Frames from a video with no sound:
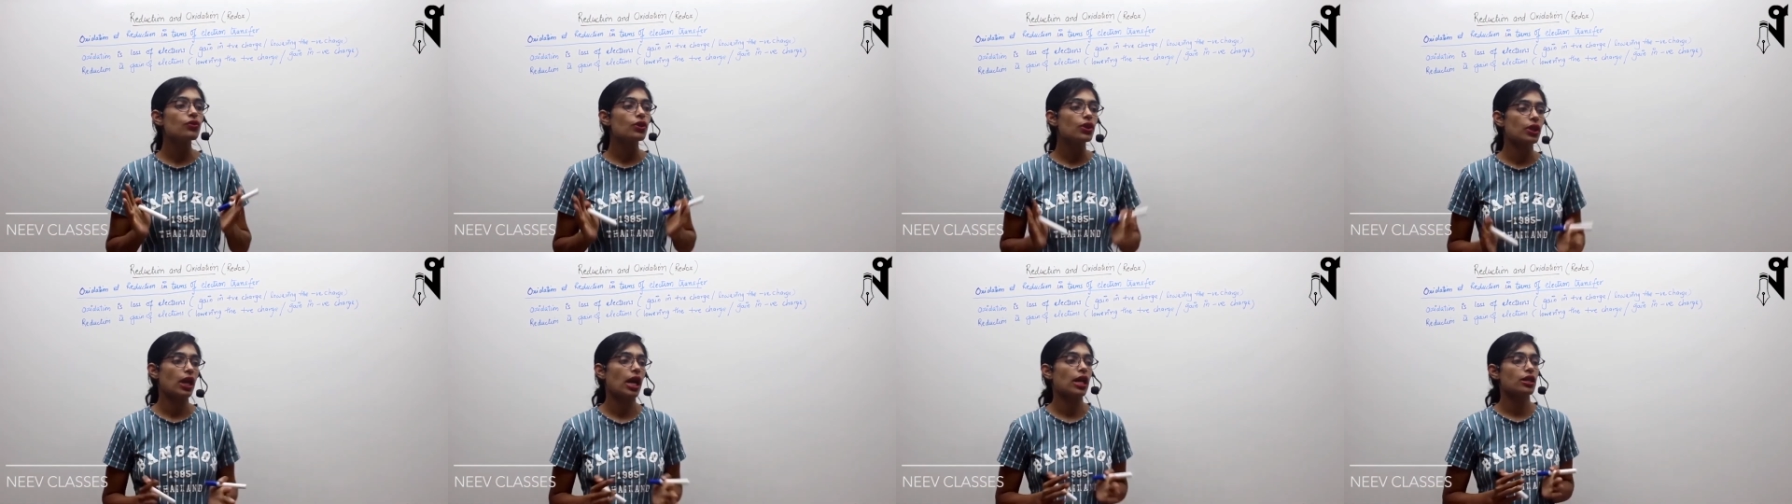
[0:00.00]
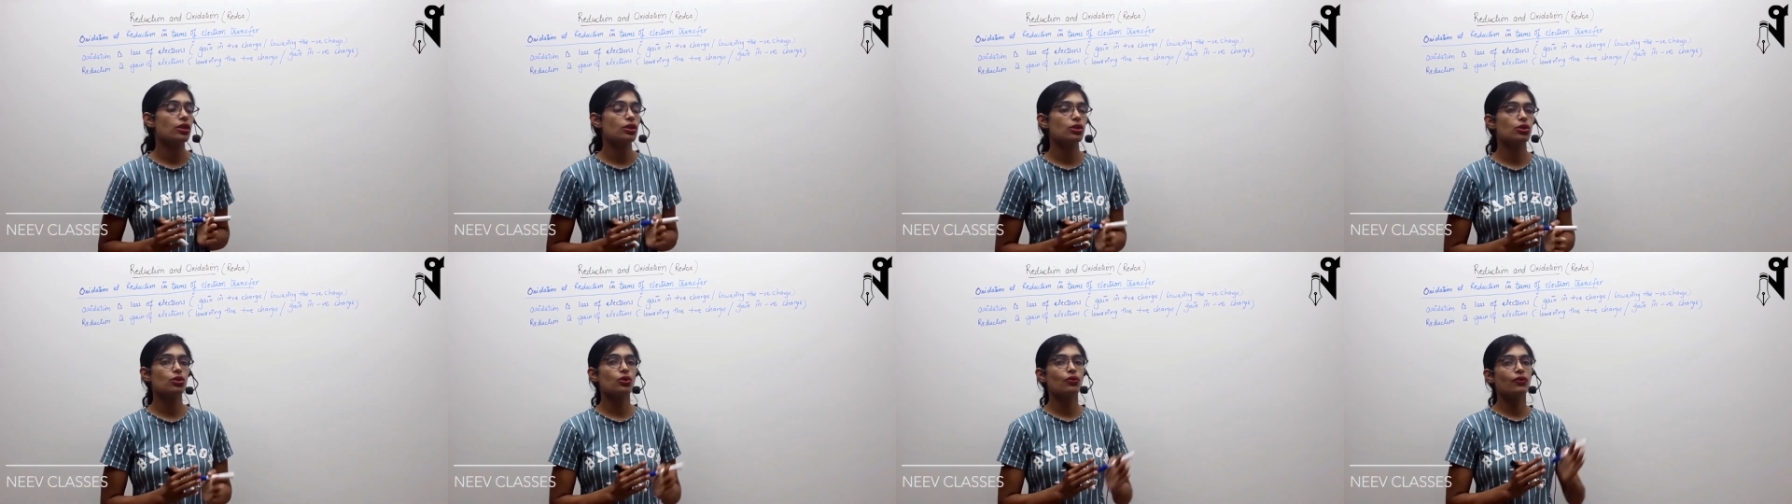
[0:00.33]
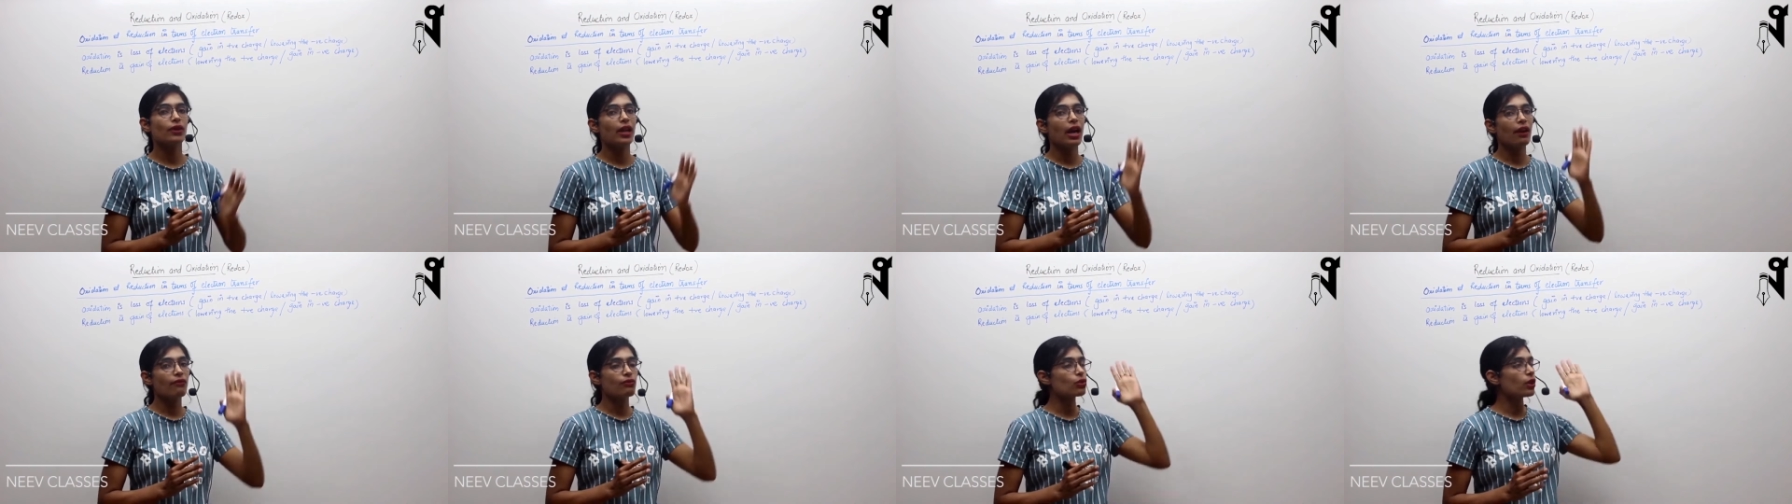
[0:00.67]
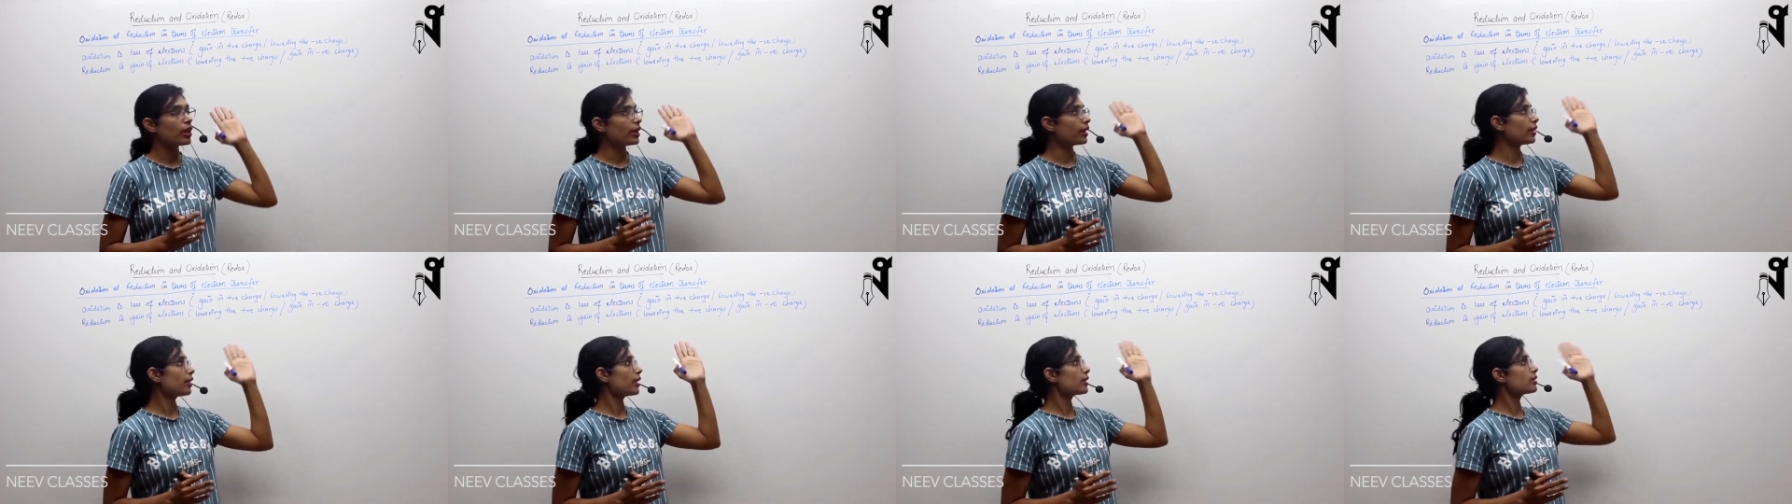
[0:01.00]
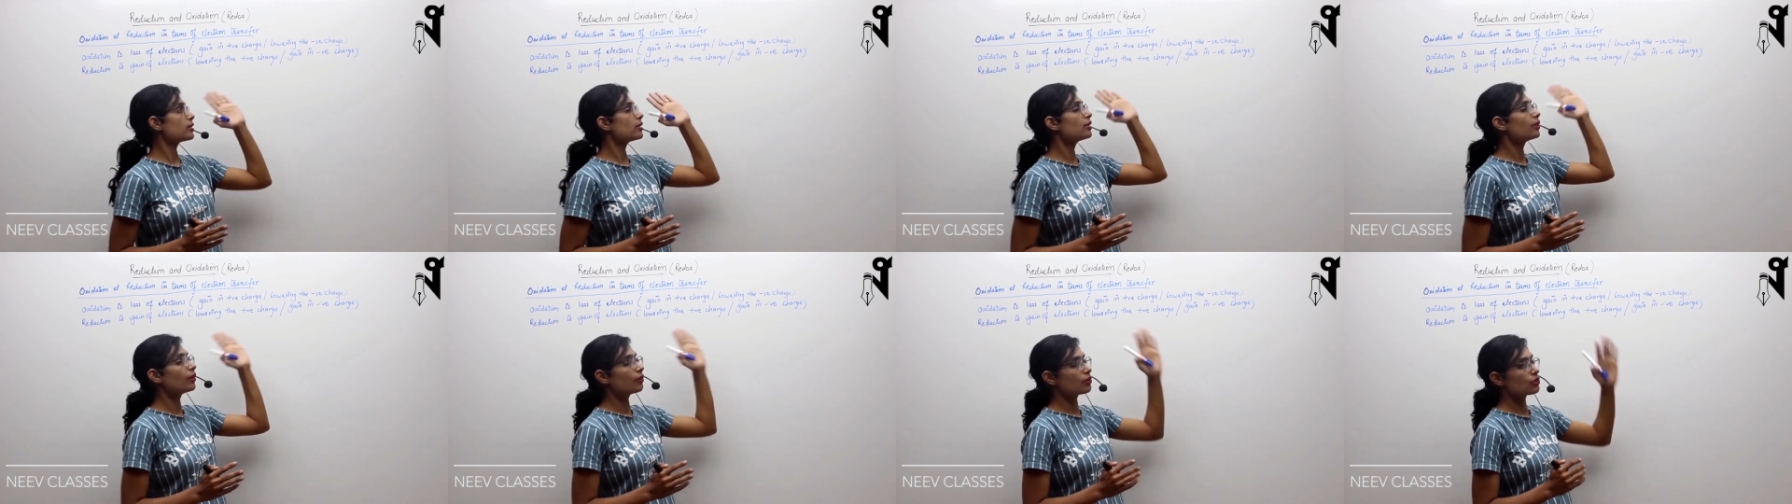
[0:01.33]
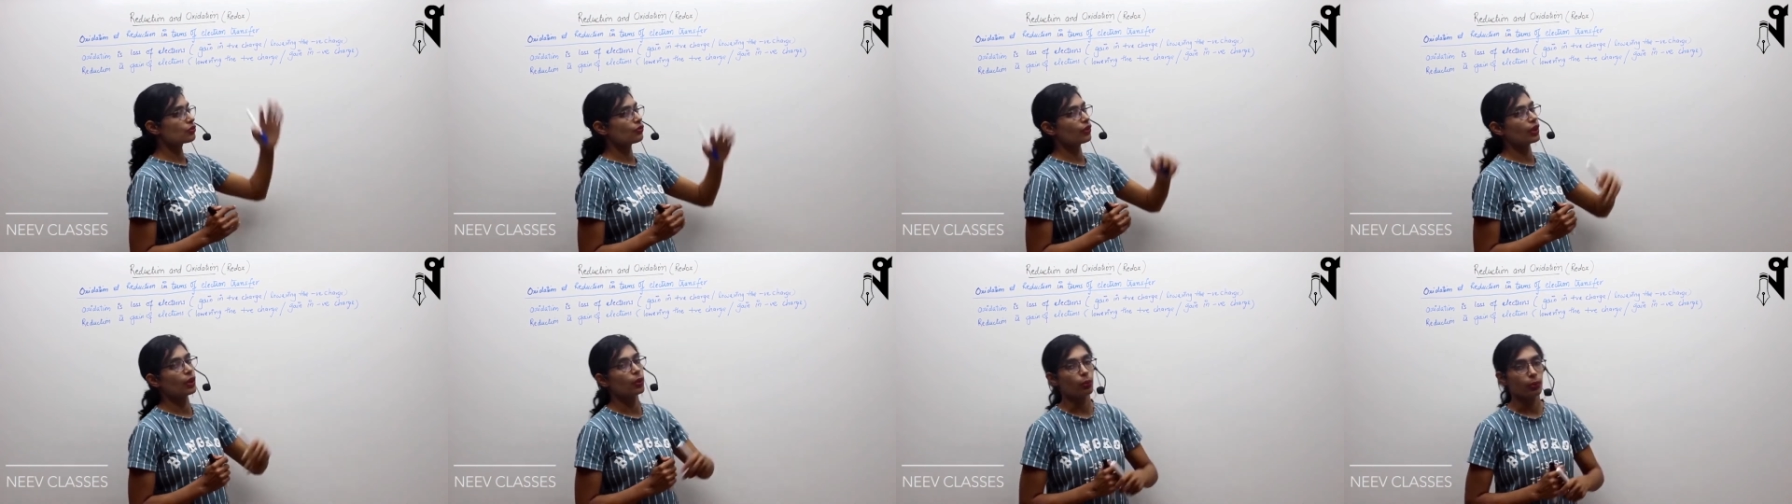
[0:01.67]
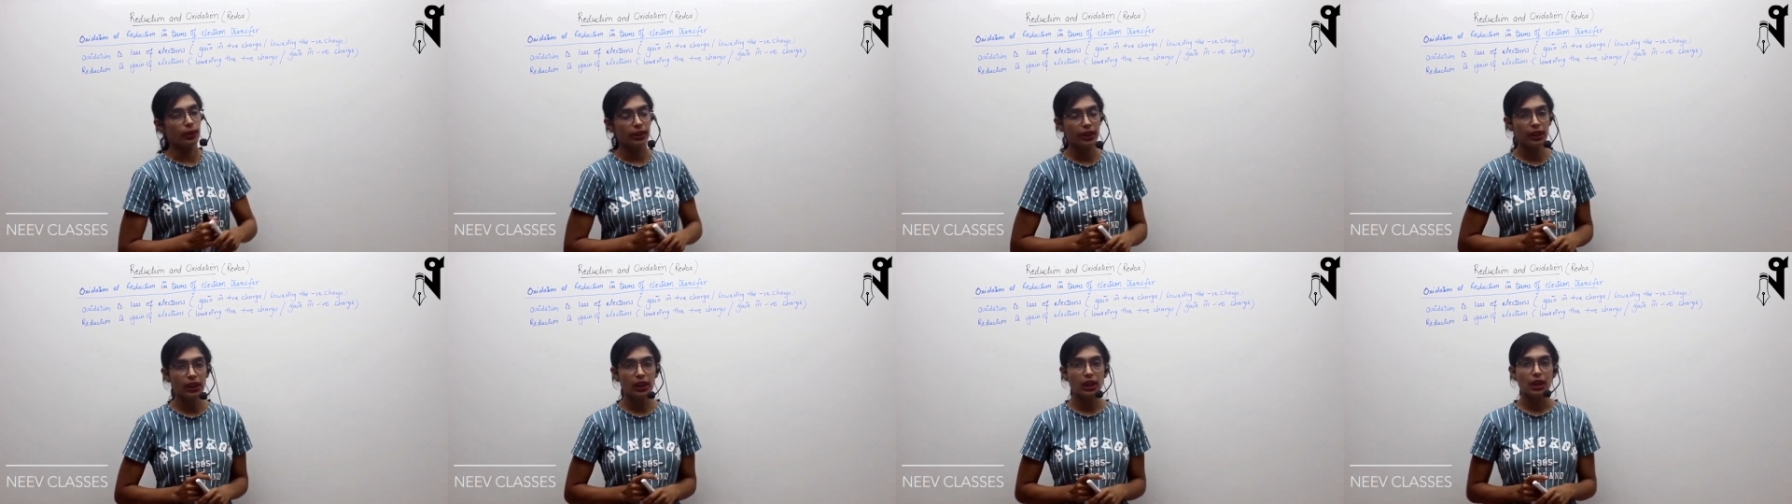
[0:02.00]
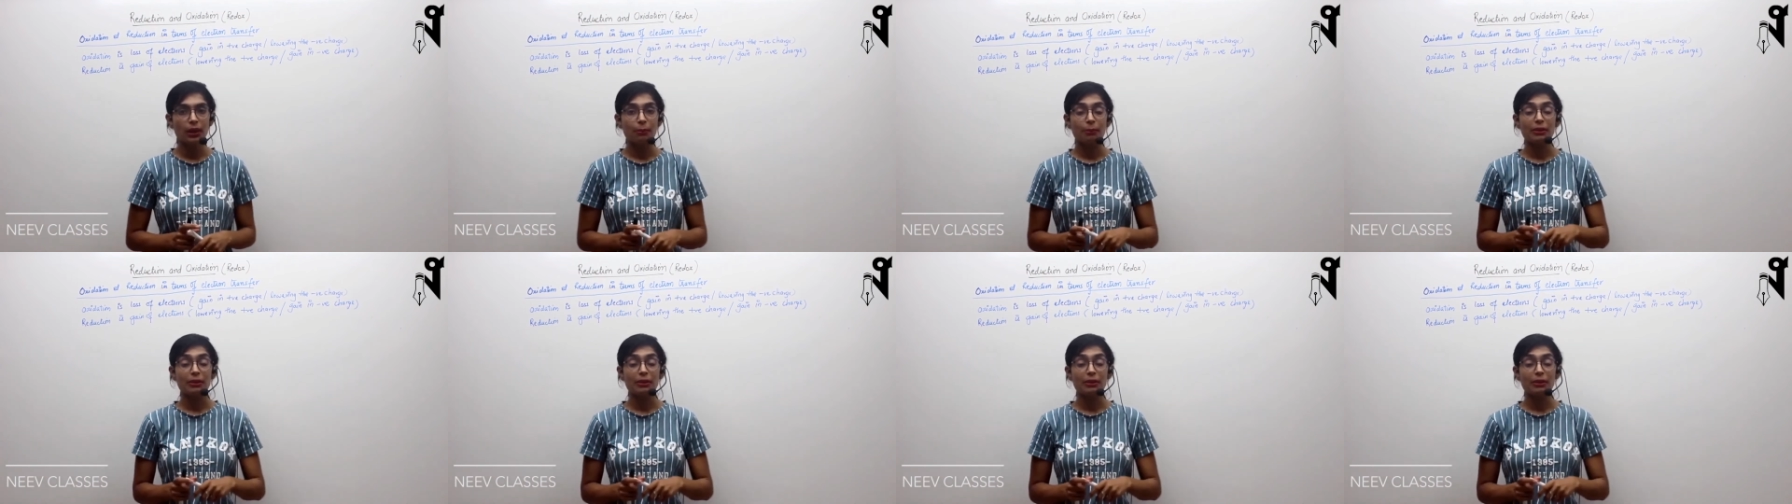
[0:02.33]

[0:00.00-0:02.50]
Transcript: the reactions you will have to analyze in this way only,